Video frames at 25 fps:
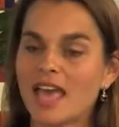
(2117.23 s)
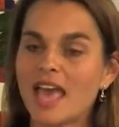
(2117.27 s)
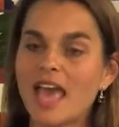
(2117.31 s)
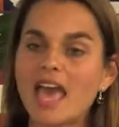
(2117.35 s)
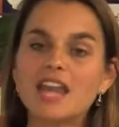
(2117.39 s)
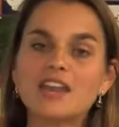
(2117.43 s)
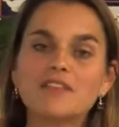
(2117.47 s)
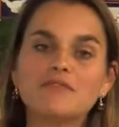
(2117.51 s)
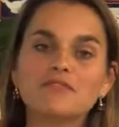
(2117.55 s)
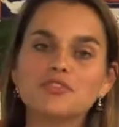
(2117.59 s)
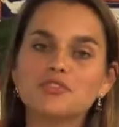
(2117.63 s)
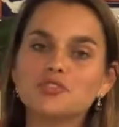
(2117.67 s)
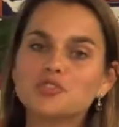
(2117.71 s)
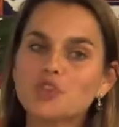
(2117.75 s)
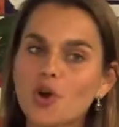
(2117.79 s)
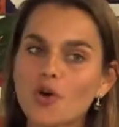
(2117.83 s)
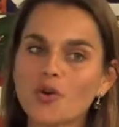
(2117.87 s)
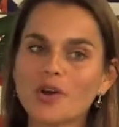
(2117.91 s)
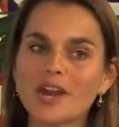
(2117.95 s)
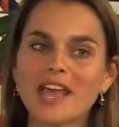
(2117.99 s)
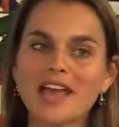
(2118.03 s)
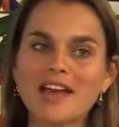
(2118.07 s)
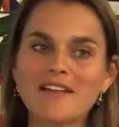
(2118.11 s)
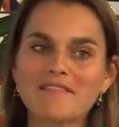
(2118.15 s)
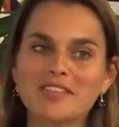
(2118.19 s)
And if you
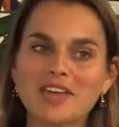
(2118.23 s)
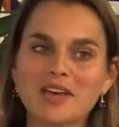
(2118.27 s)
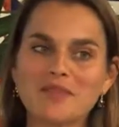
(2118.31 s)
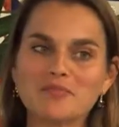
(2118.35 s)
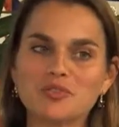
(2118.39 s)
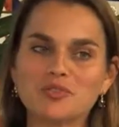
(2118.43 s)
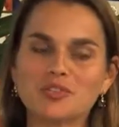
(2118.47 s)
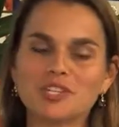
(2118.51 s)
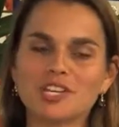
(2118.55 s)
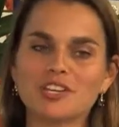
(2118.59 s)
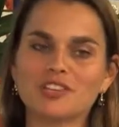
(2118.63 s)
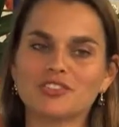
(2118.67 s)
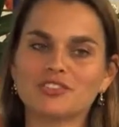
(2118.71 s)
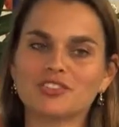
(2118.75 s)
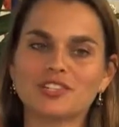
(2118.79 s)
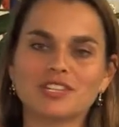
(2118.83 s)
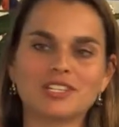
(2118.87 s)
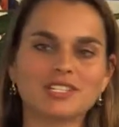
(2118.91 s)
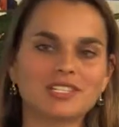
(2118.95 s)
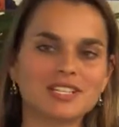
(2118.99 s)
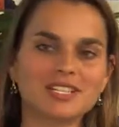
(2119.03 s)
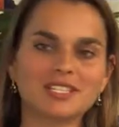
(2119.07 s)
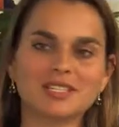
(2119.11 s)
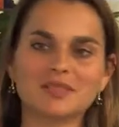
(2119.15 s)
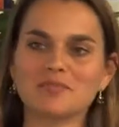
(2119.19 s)
don't have that mutation,
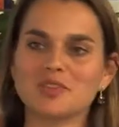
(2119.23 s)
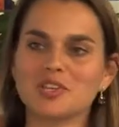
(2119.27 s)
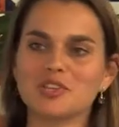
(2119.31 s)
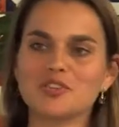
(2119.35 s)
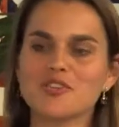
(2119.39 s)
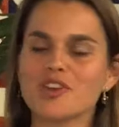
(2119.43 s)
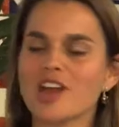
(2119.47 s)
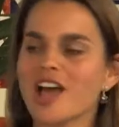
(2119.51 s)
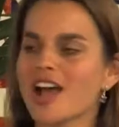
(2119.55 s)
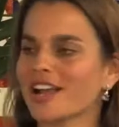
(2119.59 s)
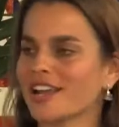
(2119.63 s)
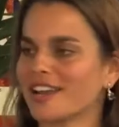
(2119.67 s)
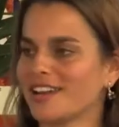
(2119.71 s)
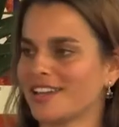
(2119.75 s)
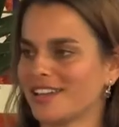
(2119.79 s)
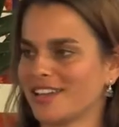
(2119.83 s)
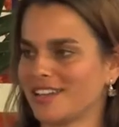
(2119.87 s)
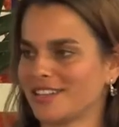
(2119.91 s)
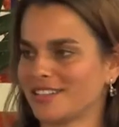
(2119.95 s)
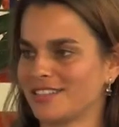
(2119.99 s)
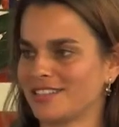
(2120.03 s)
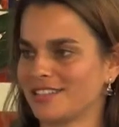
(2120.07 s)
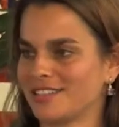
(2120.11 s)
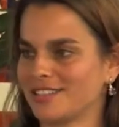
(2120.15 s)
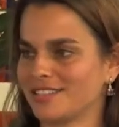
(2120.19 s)
it doesn't mean you're not going to
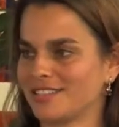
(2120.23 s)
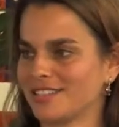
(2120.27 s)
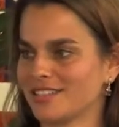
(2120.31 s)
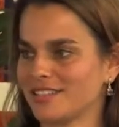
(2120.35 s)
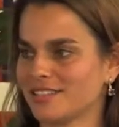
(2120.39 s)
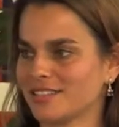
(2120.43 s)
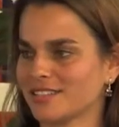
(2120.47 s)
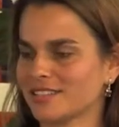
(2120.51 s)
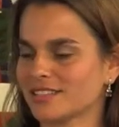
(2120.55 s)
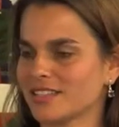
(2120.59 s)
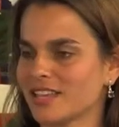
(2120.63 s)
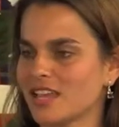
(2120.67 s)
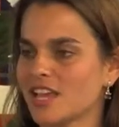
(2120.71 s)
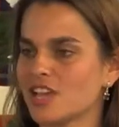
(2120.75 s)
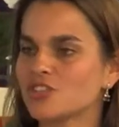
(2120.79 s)
get the disease.